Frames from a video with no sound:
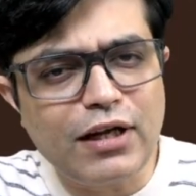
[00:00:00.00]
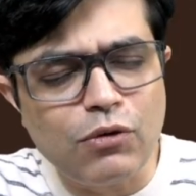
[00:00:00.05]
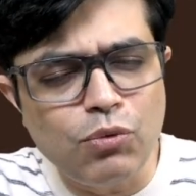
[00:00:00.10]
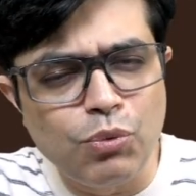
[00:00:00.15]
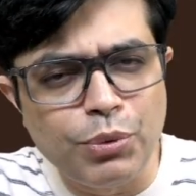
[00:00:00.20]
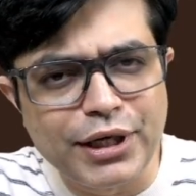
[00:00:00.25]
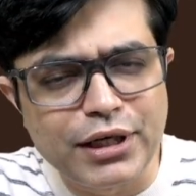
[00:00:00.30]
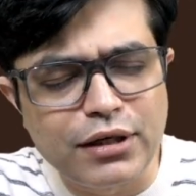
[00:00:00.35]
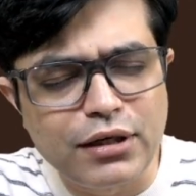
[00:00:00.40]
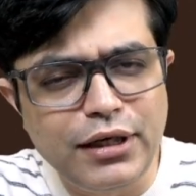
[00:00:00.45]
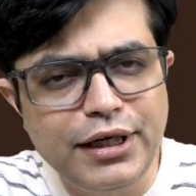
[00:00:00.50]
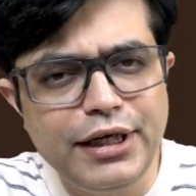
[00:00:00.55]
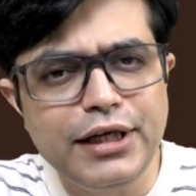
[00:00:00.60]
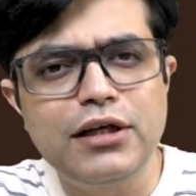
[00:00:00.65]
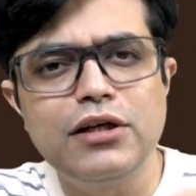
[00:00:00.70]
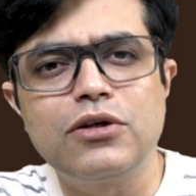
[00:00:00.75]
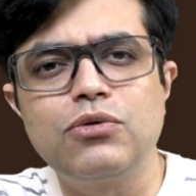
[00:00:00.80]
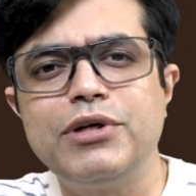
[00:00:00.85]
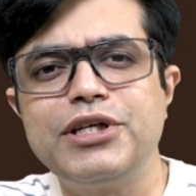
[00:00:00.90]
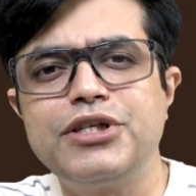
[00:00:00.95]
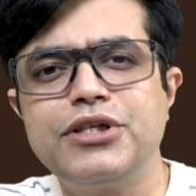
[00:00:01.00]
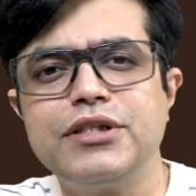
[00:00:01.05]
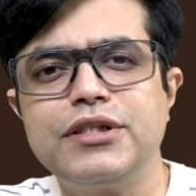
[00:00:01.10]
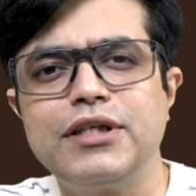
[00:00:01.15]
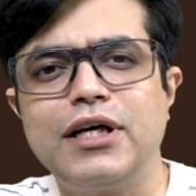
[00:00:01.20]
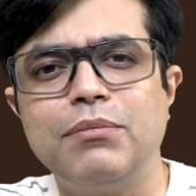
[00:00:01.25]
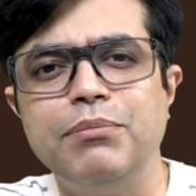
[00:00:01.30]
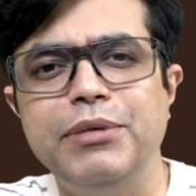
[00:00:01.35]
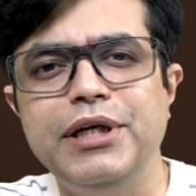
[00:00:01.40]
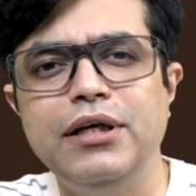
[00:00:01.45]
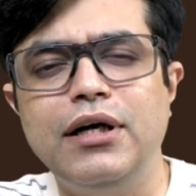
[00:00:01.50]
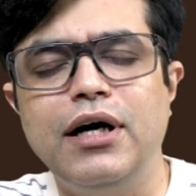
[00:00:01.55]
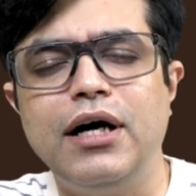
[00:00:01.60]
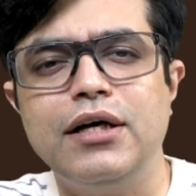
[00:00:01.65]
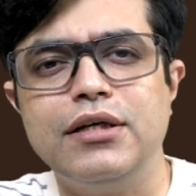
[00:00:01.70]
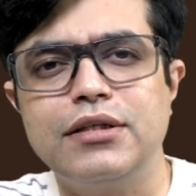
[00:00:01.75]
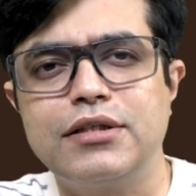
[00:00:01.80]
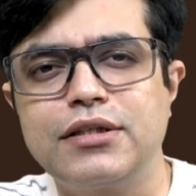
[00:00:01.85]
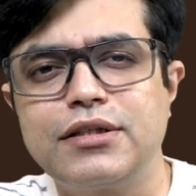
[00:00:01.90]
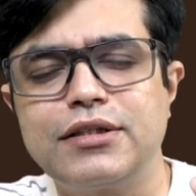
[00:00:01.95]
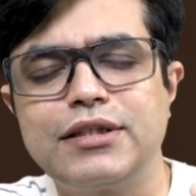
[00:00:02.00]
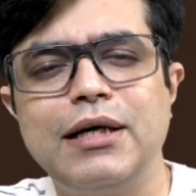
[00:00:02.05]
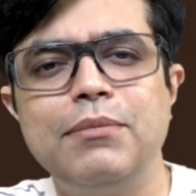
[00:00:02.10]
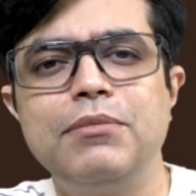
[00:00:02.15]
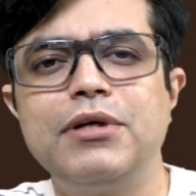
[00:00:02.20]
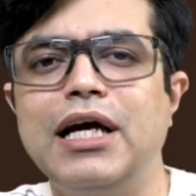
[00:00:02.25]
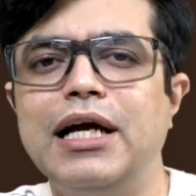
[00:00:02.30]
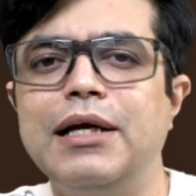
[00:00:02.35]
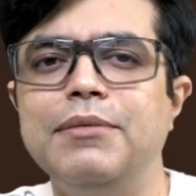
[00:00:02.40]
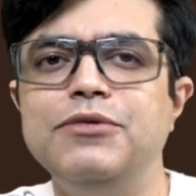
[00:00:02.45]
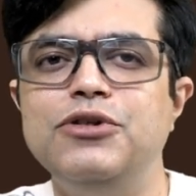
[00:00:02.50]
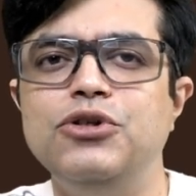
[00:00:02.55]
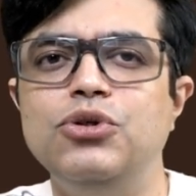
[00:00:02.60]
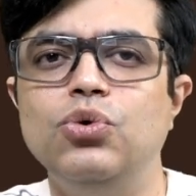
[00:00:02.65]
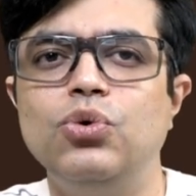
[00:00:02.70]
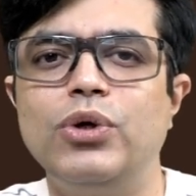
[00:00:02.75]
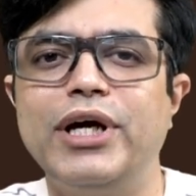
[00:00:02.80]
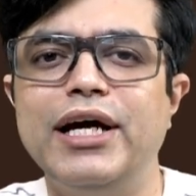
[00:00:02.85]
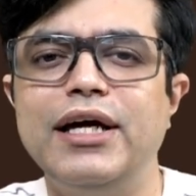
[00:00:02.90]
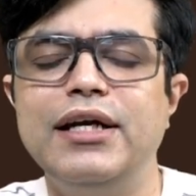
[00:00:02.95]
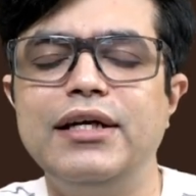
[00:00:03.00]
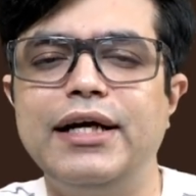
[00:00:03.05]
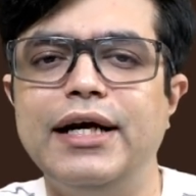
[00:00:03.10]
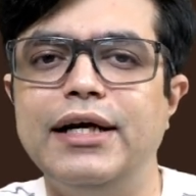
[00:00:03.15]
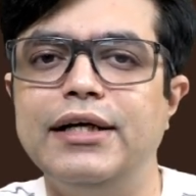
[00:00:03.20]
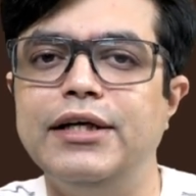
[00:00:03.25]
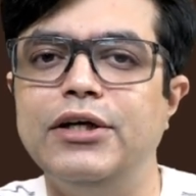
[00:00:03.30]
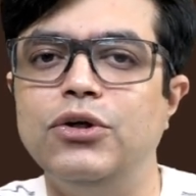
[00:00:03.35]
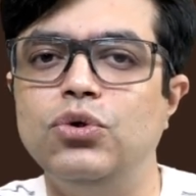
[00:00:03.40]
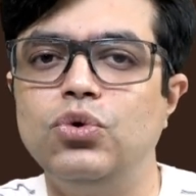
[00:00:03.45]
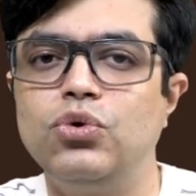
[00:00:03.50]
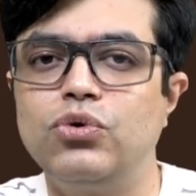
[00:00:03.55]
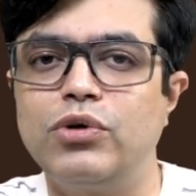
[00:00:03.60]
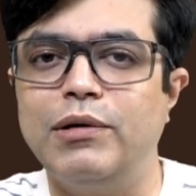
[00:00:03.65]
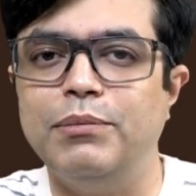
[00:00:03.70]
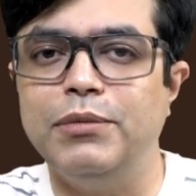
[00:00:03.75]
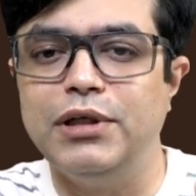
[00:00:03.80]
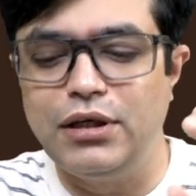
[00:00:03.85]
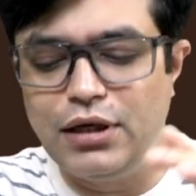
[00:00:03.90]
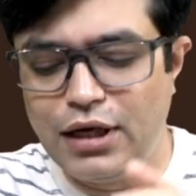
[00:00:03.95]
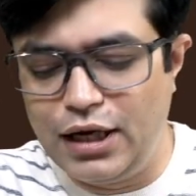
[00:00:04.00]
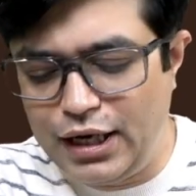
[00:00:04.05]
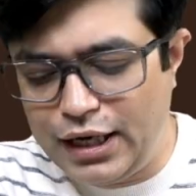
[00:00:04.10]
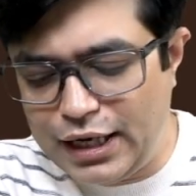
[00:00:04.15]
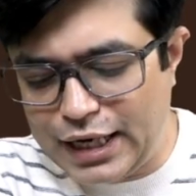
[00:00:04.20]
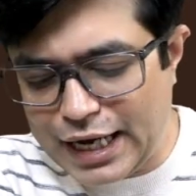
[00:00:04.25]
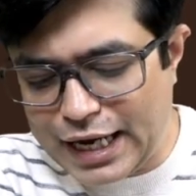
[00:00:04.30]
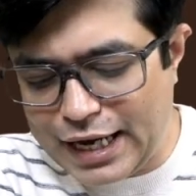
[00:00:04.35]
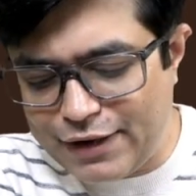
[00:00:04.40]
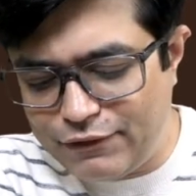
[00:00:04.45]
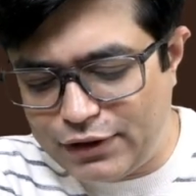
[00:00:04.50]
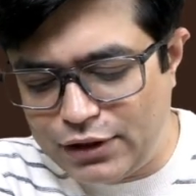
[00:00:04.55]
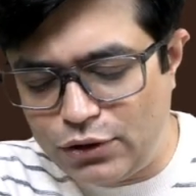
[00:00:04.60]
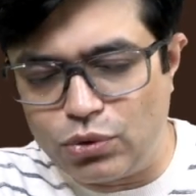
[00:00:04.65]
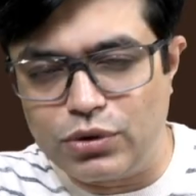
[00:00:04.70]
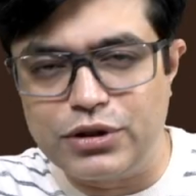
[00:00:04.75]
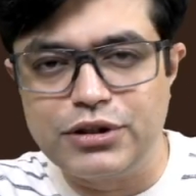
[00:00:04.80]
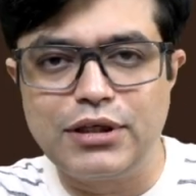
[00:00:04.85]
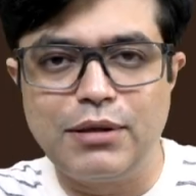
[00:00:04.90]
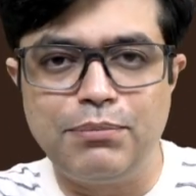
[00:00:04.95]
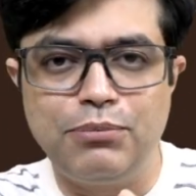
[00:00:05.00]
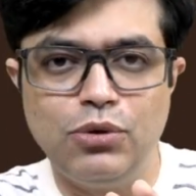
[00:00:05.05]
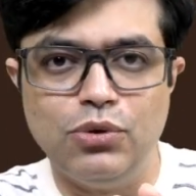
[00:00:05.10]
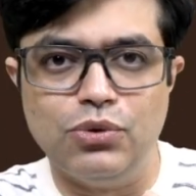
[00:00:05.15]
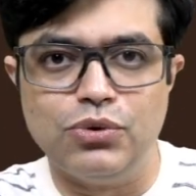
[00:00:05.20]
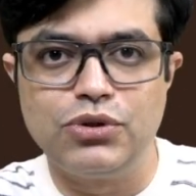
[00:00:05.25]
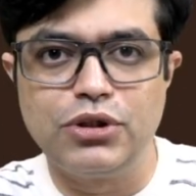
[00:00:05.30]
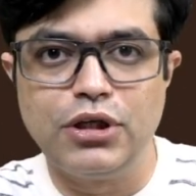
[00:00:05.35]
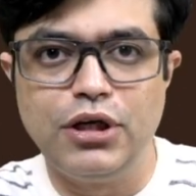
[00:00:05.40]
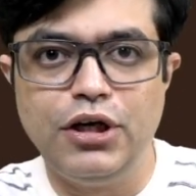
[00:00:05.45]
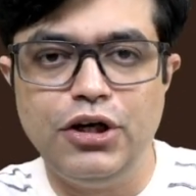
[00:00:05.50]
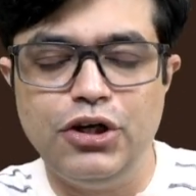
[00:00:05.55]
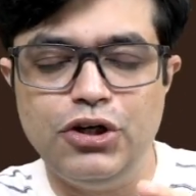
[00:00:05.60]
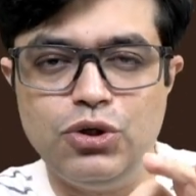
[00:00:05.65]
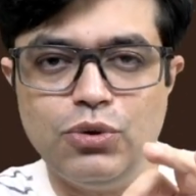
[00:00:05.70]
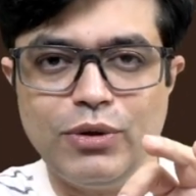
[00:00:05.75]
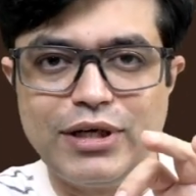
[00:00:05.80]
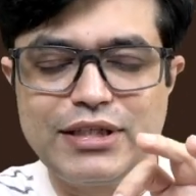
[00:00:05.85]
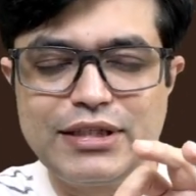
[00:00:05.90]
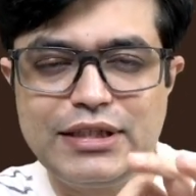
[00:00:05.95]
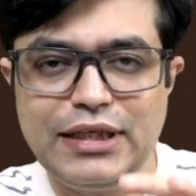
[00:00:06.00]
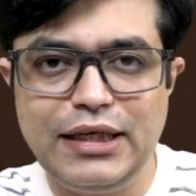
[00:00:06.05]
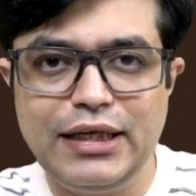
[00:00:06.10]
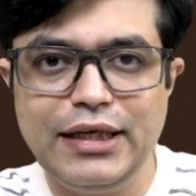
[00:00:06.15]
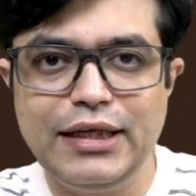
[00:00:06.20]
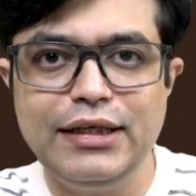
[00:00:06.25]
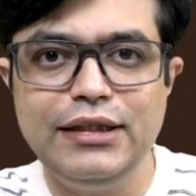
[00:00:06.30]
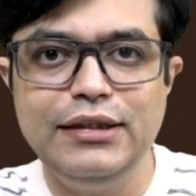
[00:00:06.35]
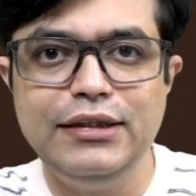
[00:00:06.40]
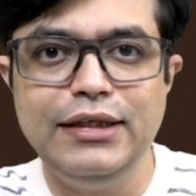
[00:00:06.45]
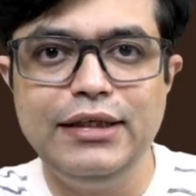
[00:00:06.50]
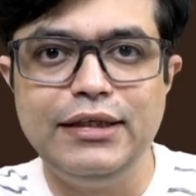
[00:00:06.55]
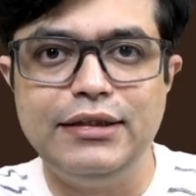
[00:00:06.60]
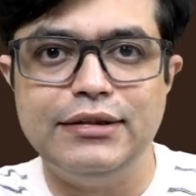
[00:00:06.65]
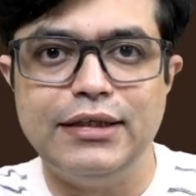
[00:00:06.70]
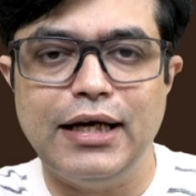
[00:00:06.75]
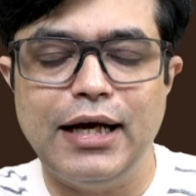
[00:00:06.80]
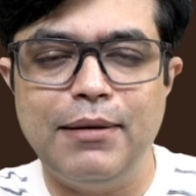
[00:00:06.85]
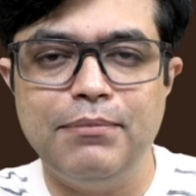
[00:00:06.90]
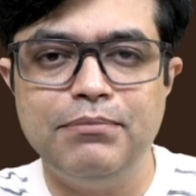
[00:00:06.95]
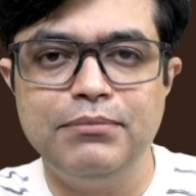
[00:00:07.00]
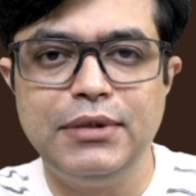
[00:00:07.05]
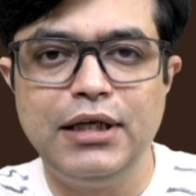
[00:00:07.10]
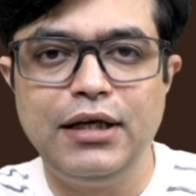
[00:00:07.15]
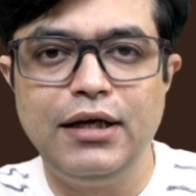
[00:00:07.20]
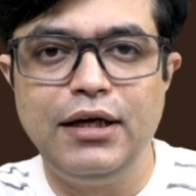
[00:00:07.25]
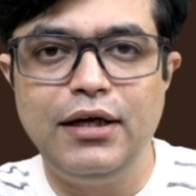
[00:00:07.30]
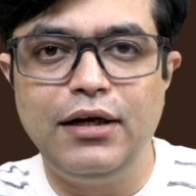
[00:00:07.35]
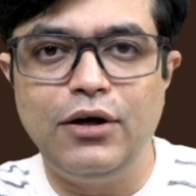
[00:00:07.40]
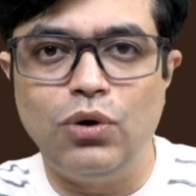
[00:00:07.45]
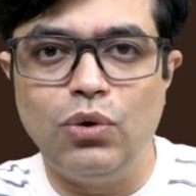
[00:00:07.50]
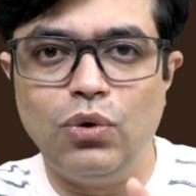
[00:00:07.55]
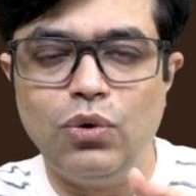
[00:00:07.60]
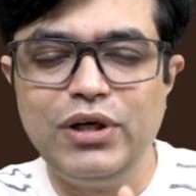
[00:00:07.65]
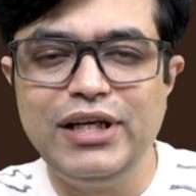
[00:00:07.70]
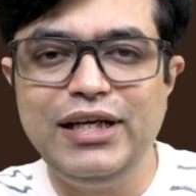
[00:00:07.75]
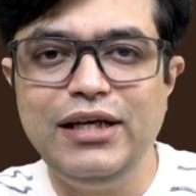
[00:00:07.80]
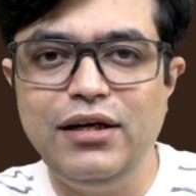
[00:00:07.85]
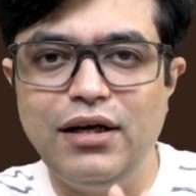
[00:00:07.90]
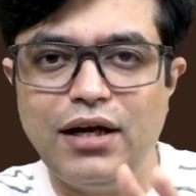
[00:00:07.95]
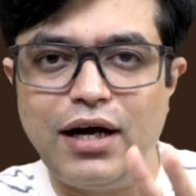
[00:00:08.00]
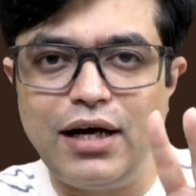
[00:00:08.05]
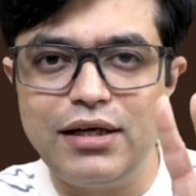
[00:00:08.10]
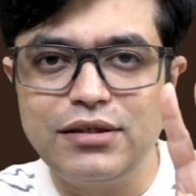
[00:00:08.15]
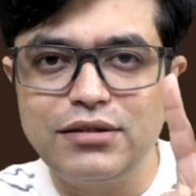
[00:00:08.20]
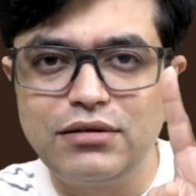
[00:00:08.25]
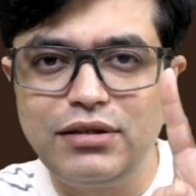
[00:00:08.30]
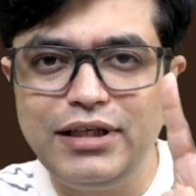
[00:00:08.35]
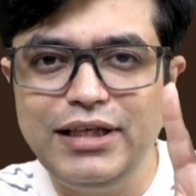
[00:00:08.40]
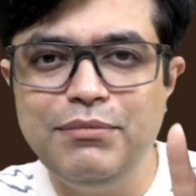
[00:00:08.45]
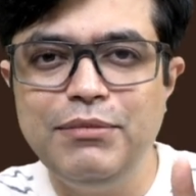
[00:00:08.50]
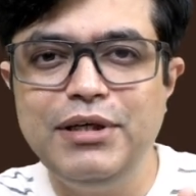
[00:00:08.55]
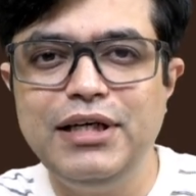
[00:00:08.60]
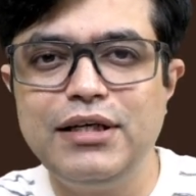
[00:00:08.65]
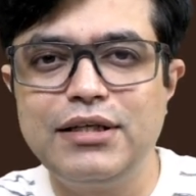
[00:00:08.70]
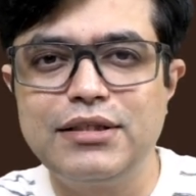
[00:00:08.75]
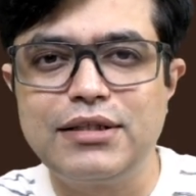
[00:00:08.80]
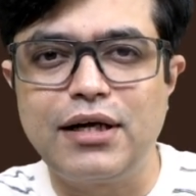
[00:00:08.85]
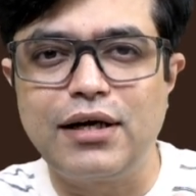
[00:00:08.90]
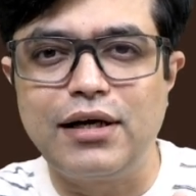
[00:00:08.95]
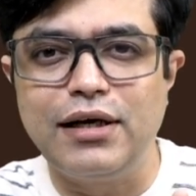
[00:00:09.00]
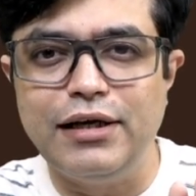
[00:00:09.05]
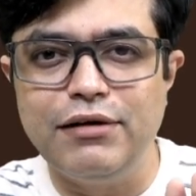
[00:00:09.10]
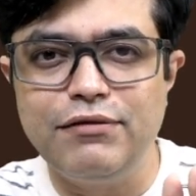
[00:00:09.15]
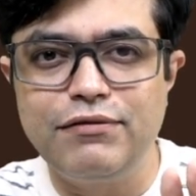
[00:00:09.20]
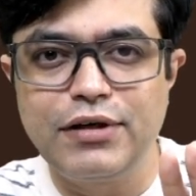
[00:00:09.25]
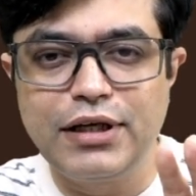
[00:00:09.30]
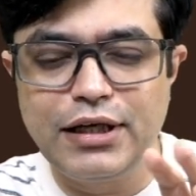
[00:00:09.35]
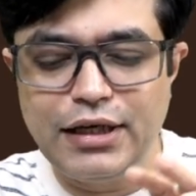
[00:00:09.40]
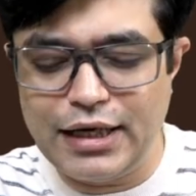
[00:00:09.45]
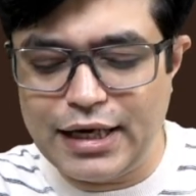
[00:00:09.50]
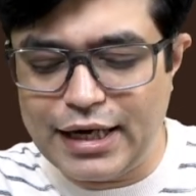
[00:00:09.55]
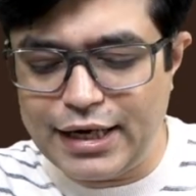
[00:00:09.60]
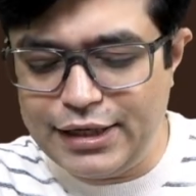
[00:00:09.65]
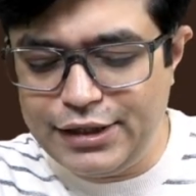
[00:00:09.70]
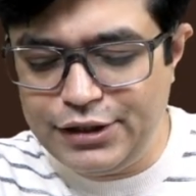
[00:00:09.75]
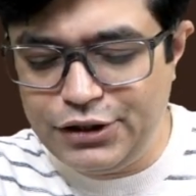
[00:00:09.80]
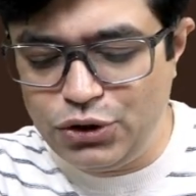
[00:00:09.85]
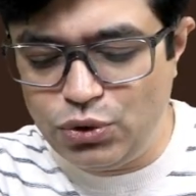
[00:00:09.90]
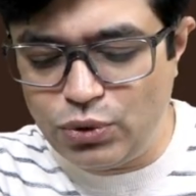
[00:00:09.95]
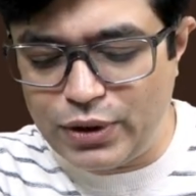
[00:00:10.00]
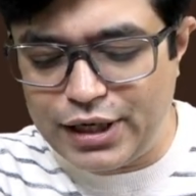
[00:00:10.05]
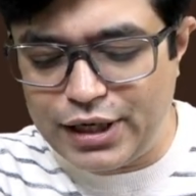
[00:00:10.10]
where clinical questions are being asked, sometimes you can get into trouble. Have a look. Suppose you are sitting in the exam, only last 3 minutes are left, and you